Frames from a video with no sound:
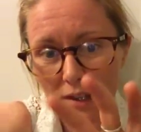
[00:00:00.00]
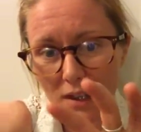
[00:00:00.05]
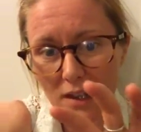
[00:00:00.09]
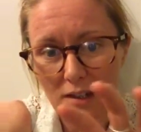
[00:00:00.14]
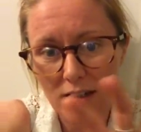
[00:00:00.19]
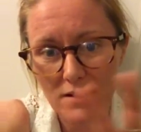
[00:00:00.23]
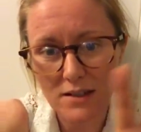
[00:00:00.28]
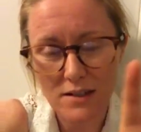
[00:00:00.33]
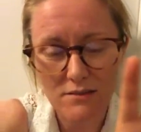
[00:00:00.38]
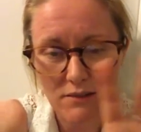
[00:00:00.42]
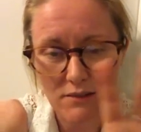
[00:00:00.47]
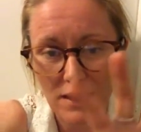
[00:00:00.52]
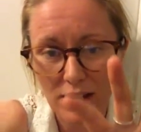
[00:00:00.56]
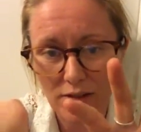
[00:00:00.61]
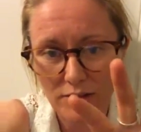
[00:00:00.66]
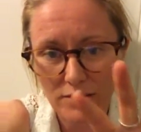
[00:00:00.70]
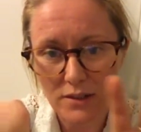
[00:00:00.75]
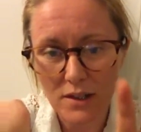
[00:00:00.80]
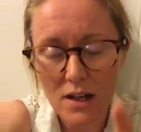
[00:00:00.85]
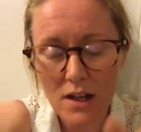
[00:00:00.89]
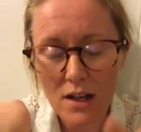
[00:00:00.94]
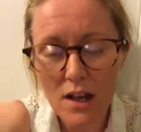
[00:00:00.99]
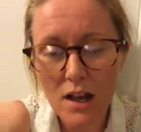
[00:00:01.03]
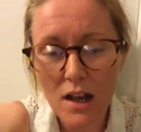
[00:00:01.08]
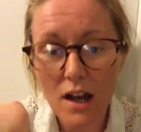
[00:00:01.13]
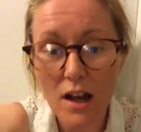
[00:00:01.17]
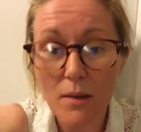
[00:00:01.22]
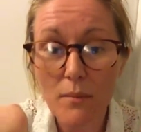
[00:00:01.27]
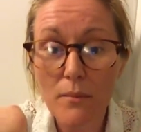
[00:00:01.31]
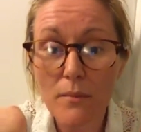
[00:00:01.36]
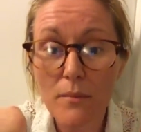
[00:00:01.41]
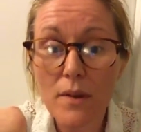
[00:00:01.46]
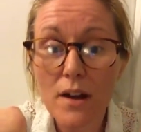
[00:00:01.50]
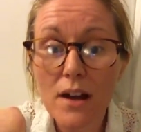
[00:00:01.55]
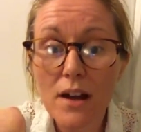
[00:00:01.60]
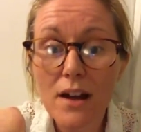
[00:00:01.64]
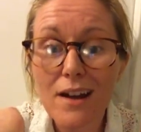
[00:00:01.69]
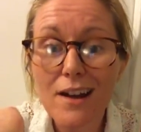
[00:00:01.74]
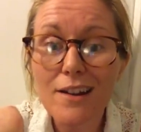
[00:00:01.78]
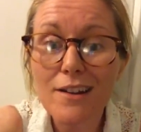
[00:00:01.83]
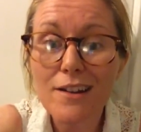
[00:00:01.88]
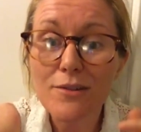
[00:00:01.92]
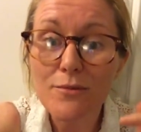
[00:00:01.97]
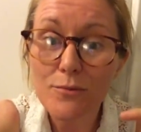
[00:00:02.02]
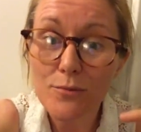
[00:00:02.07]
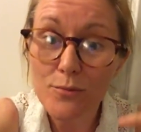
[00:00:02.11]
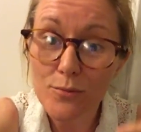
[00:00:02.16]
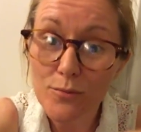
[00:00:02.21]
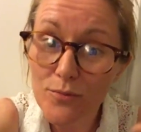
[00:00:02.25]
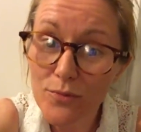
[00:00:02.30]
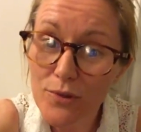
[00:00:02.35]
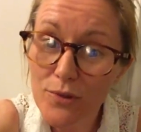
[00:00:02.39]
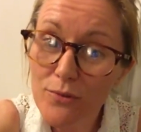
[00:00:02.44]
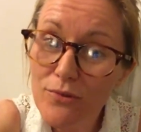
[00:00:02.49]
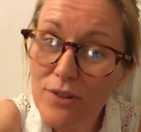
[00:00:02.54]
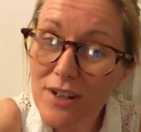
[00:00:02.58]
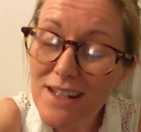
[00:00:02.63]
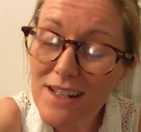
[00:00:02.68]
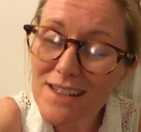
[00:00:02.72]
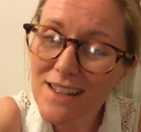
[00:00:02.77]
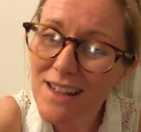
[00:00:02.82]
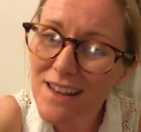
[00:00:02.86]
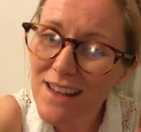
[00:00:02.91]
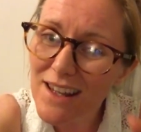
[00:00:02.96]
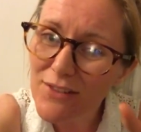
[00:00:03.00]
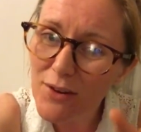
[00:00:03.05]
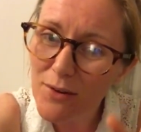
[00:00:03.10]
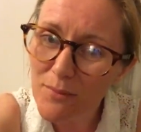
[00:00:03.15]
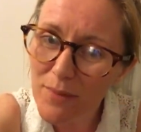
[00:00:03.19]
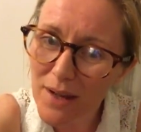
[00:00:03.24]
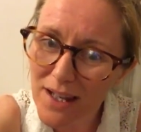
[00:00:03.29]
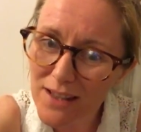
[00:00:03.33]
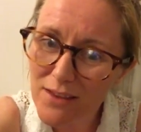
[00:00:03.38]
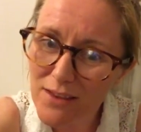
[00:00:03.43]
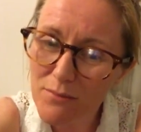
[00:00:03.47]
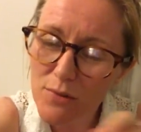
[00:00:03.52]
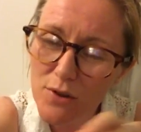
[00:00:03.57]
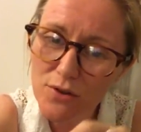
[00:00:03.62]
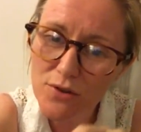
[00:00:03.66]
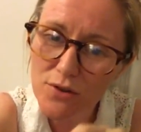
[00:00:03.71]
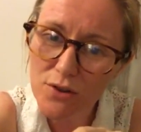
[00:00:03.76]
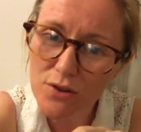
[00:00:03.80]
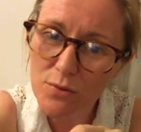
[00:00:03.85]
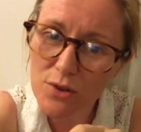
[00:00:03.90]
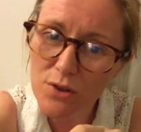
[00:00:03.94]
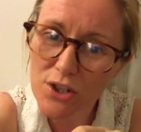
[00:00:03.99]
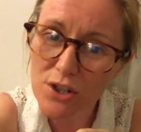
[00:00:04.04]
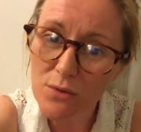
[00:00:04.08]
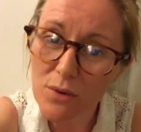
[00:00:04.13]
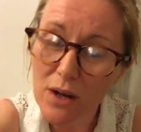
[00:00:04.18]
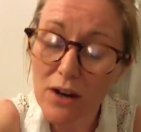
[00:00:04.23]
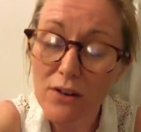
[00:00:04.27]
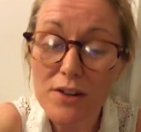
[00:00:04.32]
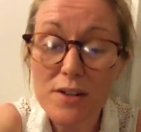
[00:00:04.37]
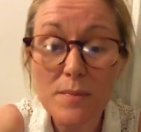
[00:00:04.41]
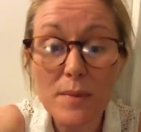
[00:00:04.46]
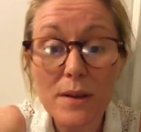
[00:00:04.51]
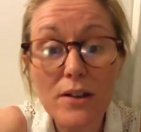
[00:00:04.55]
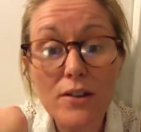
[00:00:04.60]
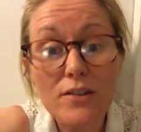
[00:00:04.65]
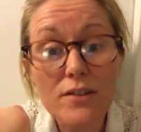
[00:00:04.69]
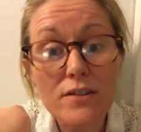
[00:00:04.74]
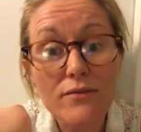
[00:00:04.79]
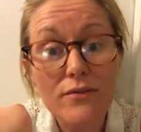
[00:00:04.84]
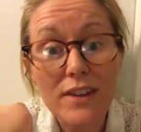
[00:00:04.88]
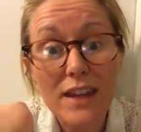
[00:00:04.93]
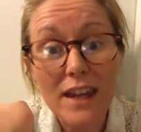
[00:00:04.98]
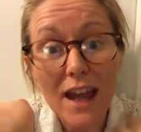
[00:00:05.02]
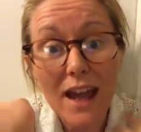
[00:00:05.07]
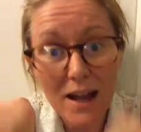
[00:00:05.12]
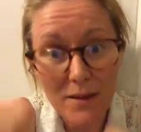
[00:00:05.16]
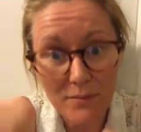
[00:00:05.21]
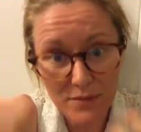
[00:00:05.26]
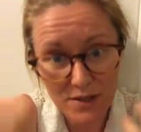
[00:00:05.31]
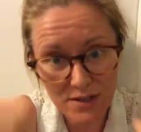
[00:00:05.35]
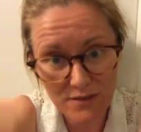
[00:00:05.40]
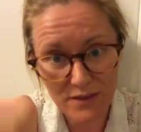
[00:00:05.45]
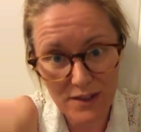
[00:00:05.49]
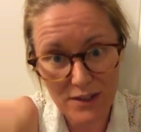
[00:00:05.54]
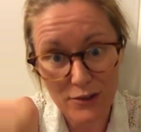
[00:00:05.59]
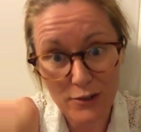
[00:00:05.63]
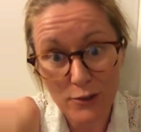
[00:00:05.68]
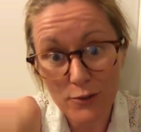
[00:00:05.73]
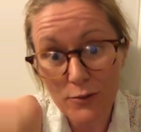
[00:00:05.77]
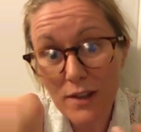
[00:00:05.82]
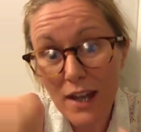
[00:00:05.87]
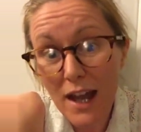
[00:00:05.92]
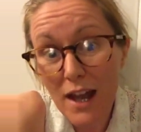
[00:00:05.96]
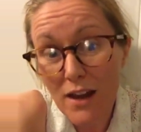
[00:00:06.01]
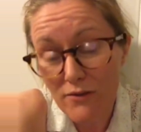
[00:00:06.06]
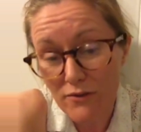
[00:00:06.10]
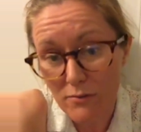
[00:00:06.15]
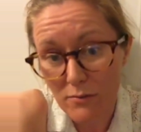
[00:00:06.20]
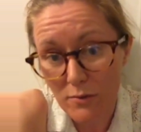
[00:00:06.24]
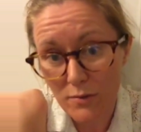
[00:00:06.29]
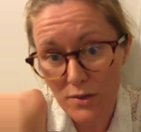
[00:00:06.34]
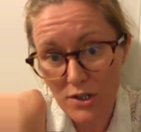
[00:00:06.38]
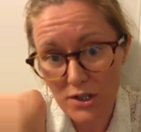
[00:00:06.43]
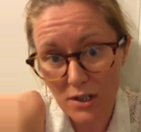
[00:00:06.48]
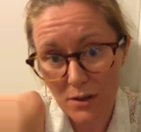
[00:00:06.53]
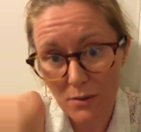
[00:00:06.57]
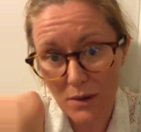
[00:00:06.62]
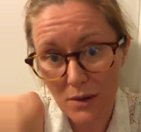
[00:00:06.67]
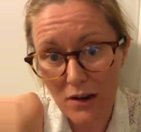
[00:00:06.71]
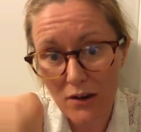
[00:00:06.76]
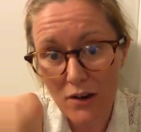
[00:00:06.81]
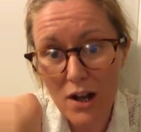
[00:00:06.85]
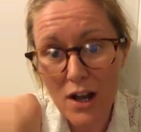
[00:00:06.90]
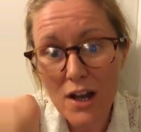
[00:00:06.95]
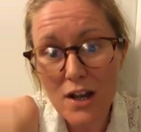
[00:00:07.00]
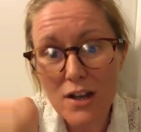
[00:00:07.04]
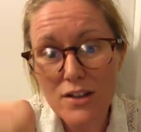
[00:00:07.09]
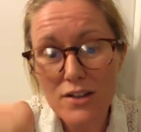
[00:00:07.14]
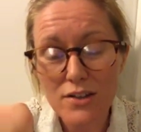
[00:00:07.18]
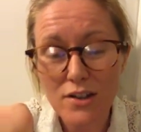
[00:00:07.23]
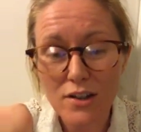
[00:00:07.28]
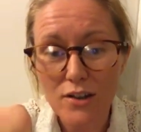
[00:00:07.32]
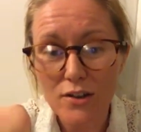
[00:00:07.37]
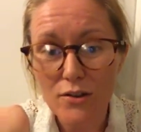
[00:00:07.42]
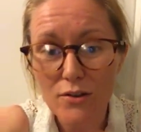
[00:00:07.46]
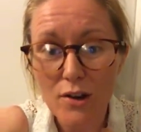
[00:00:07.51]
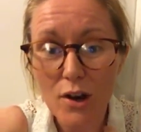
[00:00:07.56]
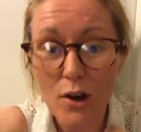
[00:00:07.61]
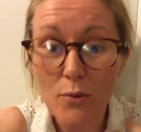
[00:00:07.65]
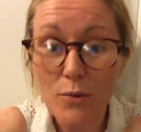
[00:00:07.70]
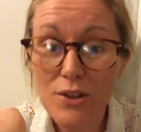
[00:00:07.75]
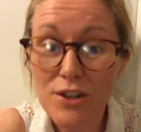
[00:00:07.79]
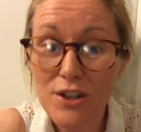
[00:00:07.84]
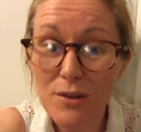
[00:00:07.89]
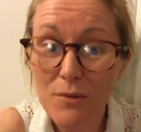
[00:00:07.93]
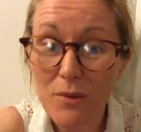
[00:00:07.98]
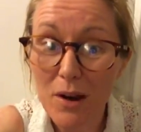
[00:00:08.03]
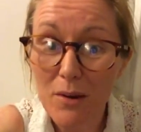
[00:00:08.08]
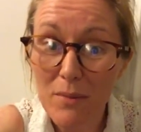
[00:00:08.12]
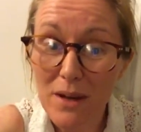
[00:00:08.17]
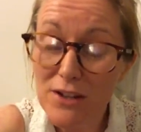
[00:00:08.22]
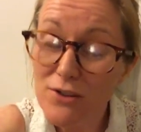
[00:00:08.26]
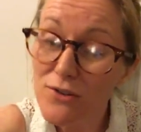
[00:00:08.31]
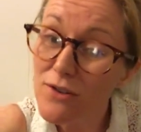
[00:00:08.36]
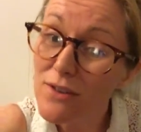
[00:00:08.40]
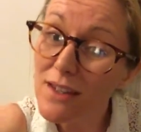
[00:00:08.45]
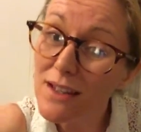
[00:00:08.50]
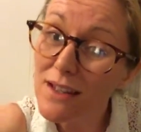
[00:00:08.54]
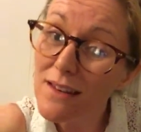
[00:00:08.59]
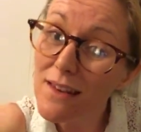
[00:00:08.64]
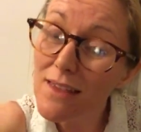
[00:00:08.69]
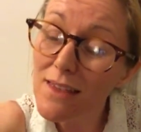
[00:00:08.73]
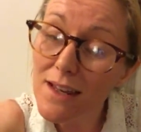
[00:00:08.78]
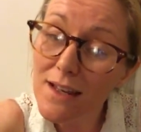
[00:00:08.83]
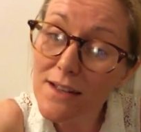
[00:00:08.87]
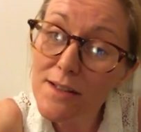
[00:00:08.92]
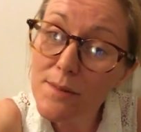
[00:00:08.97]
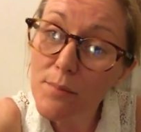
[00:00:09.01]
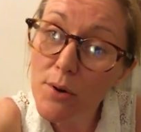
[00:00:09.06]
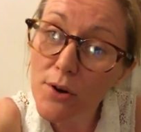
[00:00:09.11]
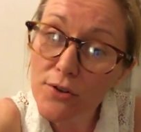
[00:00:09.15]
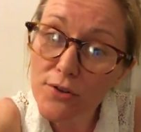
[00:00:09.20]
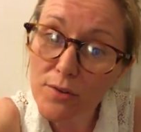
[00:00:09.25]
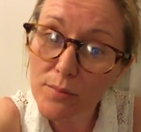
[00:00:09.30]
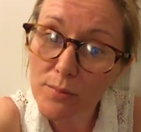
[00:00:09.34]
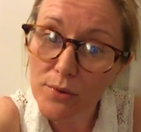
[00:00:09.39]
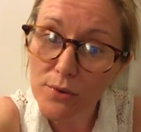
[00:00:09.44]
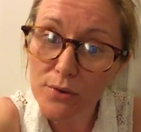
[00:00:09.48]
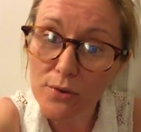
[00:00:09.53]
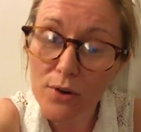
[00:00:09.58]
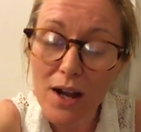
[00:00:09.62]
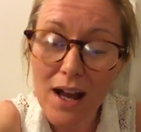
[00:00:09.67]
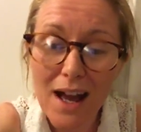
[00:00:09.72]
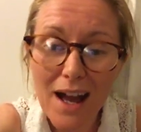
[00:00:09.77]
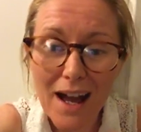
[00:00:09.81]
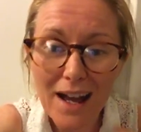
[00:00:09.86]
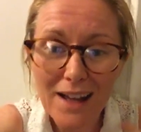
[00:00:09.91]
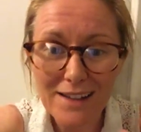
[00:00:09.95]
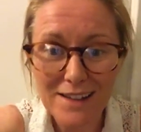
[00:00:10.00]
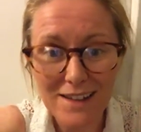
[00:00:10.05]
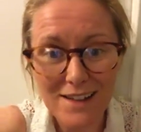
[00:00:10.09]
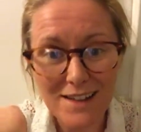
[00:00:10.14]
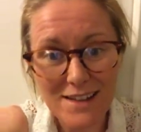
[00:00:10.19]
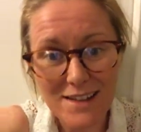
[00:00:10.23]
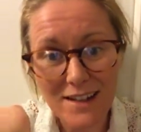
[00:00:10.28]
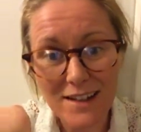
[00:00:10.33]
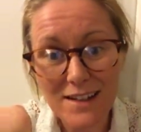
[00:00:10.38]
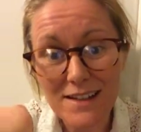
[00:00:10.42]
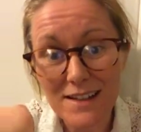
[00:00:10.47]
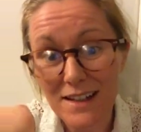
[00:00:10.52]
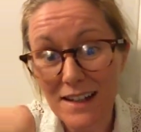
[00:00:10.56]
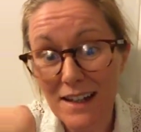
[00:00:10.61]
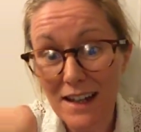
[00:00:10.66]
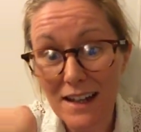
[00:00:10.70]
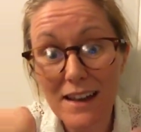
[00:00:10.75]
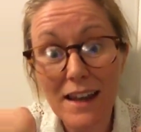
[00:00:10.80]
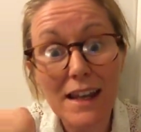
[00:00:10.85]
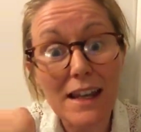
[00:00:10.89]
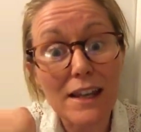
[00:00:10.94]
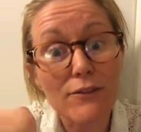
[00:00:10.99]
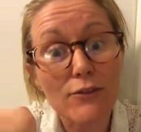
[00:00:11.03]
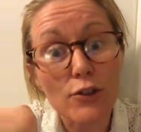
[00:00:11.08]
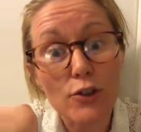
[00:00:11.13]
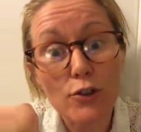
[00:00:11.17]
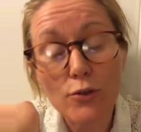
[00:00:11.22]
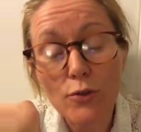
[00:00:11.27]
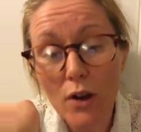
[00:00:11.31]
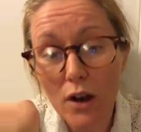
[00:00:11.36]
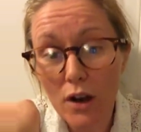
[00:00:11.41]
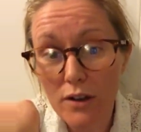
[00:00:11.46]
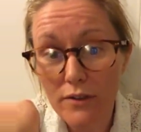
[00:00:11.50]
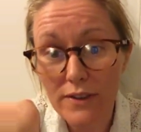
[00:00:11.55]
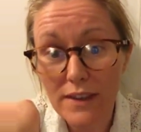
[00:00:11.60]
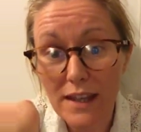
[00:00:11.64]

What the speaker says: yeah, because it's round, and the reason that they've compared the moon to the wishing well is because of the atmosphere that you get from a wishing well. So a wishing well makes you think that things are possible and exciting, and they give you